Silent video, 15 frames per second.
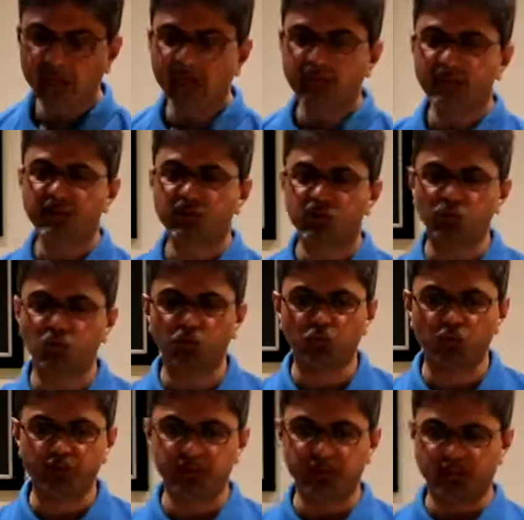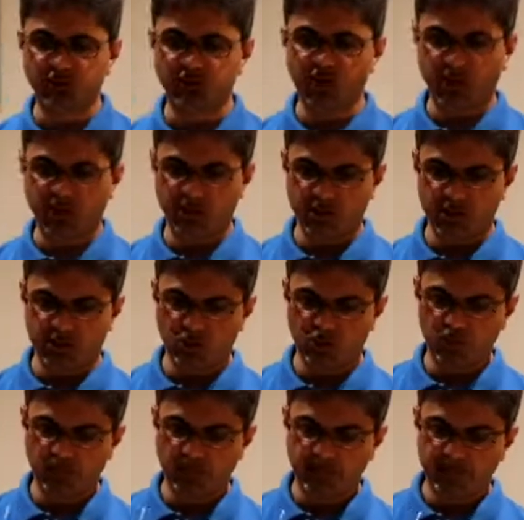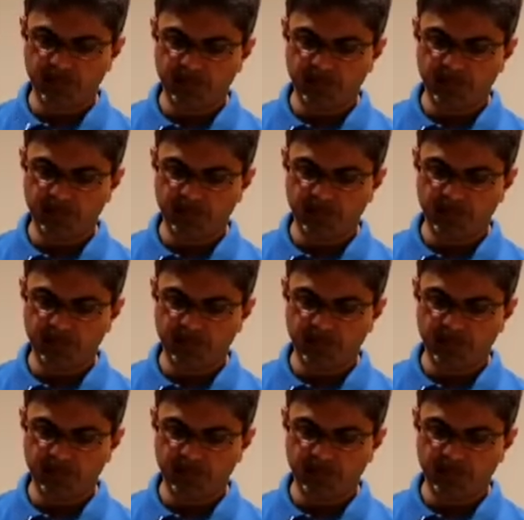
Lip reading: into the extraction tube.